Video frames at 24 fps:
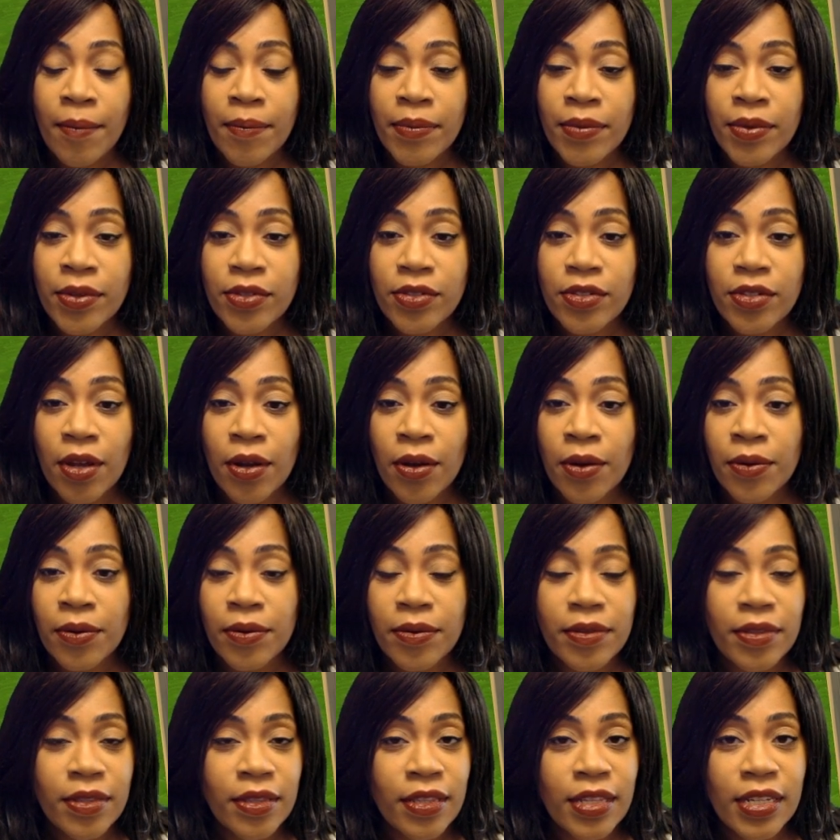so
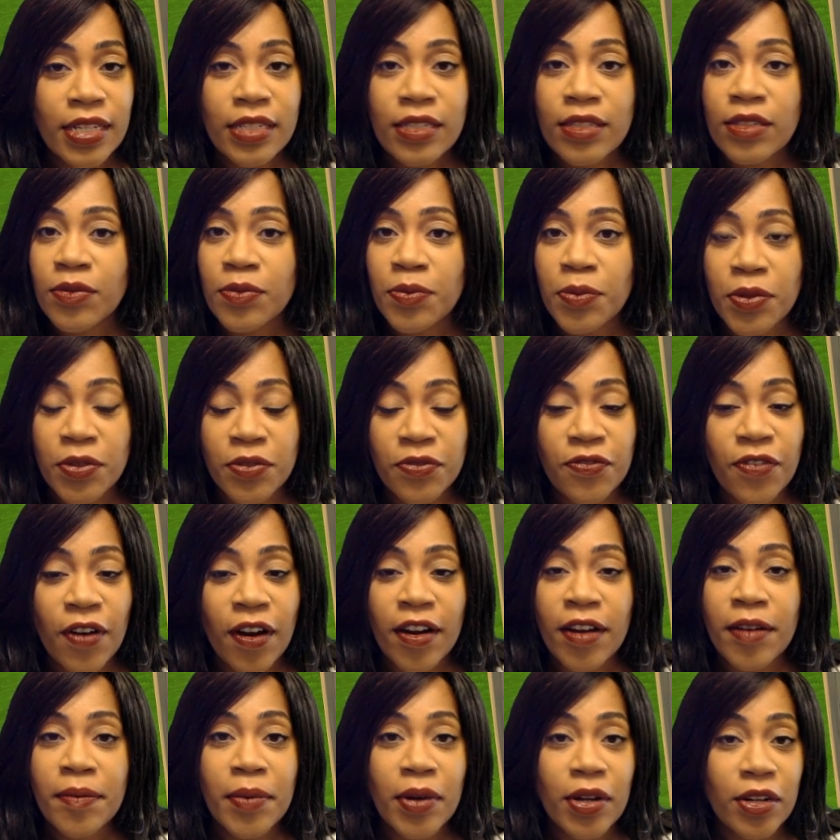this was
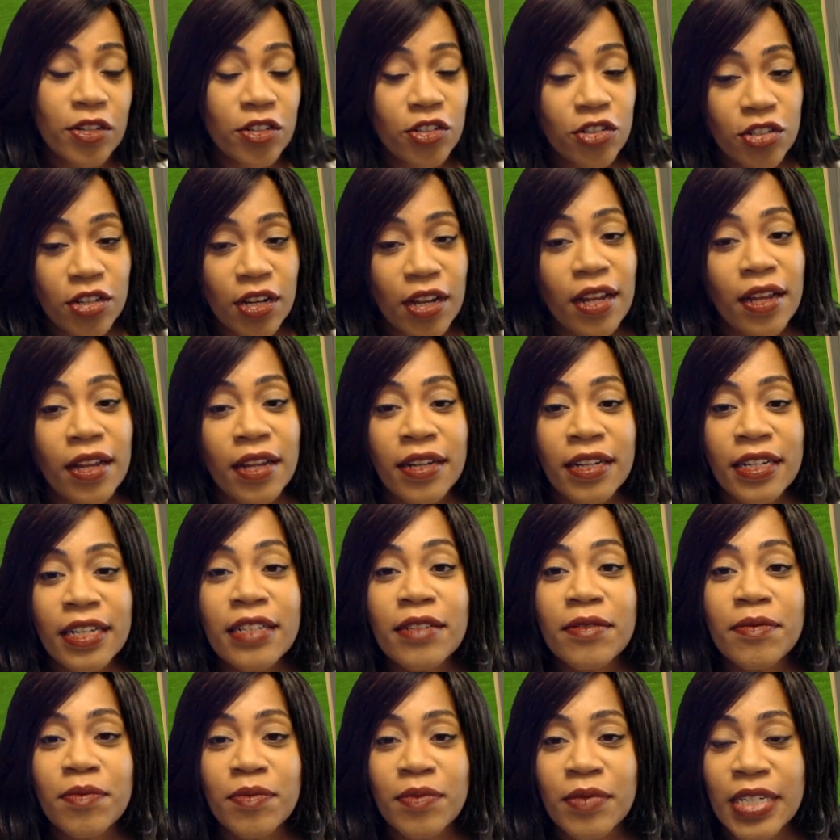very much a
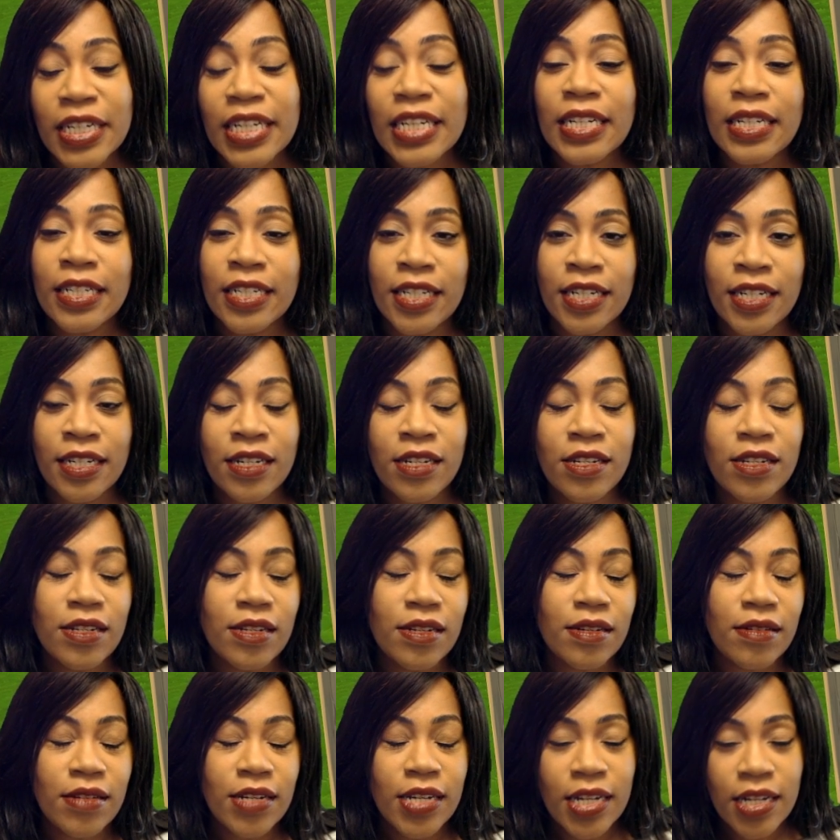
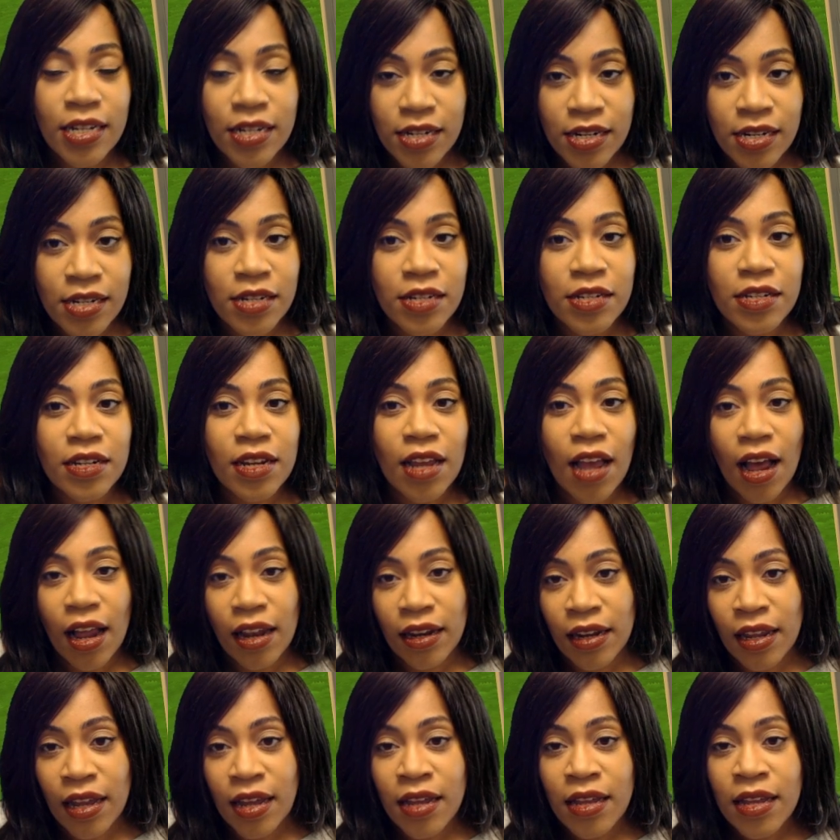needed
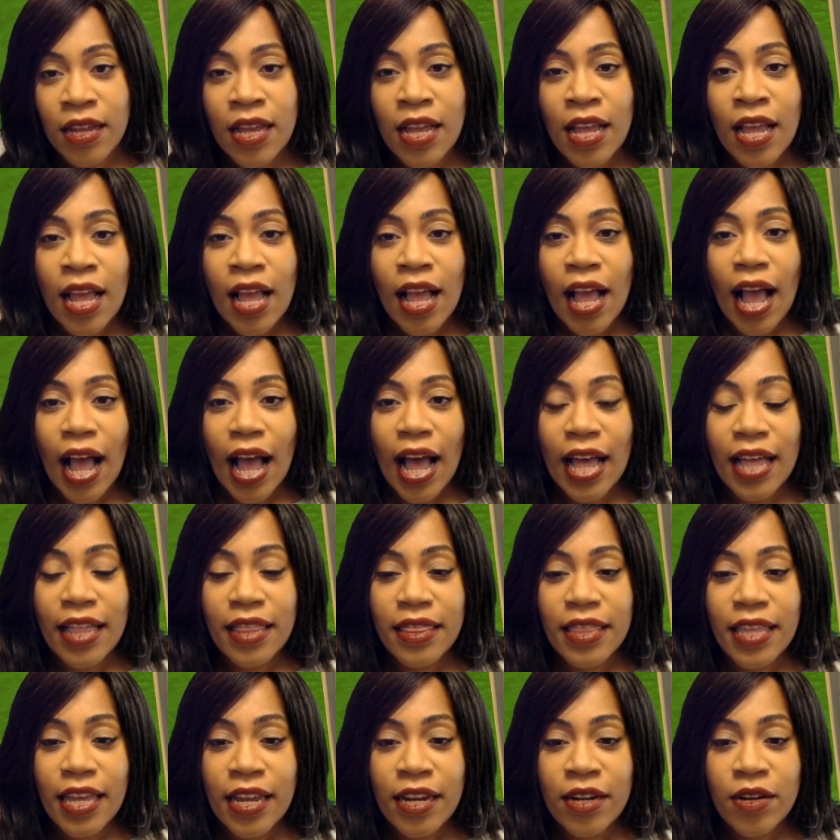colour.
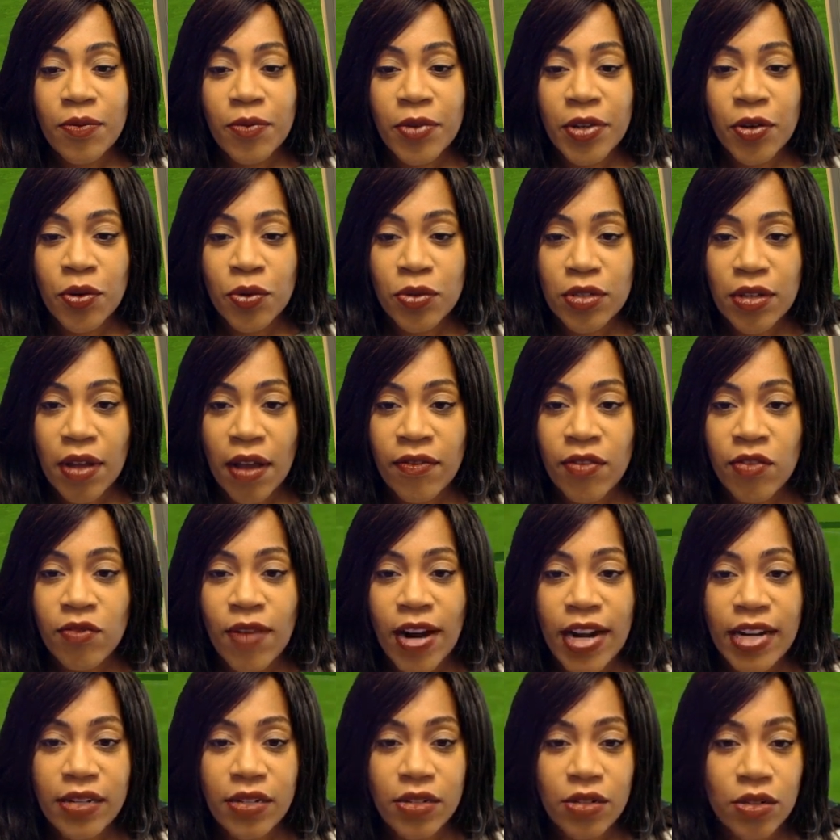And then we also have a
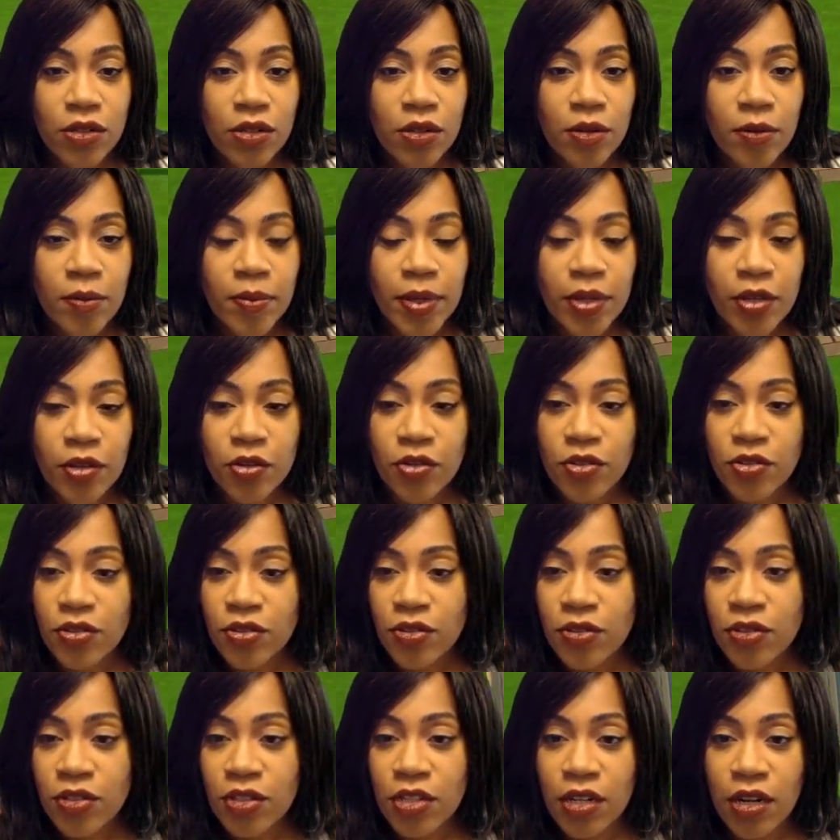red,
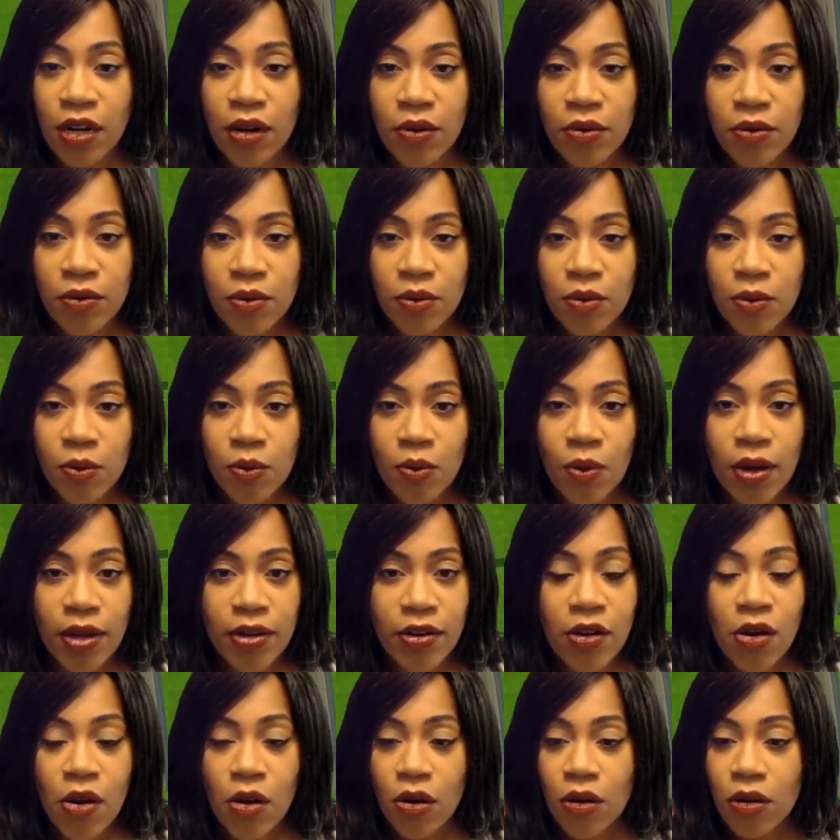because, you know, why
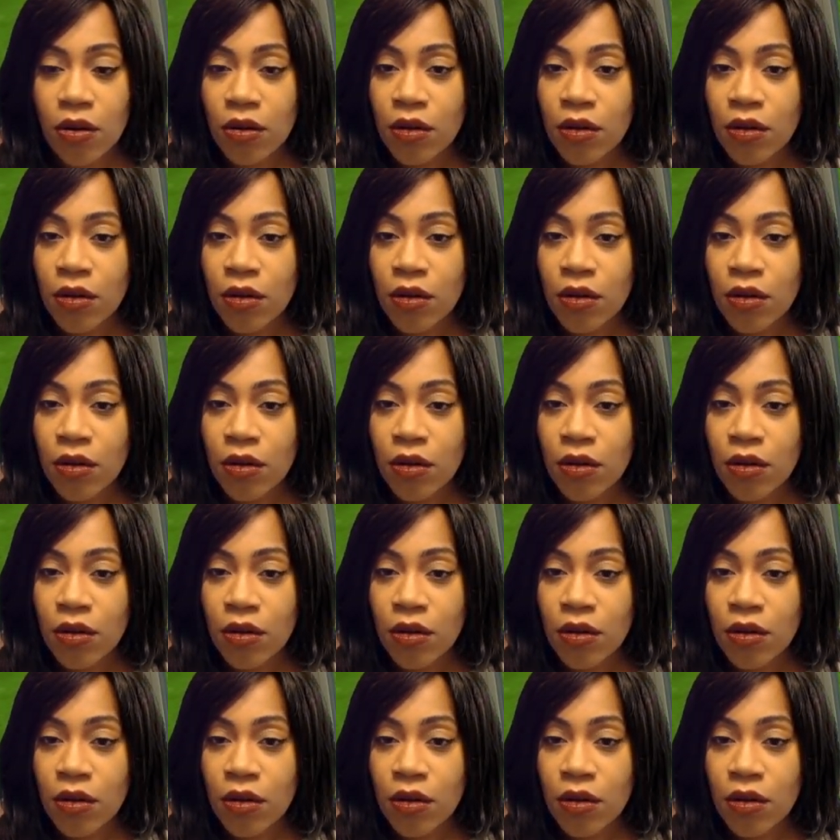not?